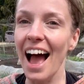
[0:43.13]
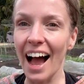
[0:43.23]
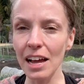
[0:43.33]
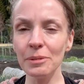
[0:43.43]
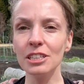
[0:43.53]

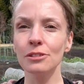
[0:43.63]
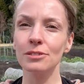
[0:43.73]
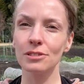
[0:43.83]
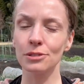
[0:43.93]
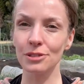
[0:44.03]
I'm in
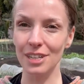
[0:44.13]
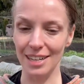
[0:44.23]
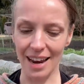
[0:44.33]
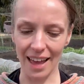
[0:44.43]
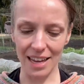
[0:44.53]
zone
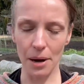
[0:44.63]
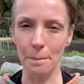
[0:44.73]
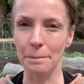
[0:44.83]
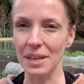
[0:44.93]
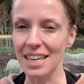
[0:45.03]

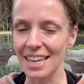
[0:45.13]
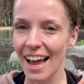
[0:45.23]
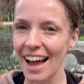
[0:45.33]
9B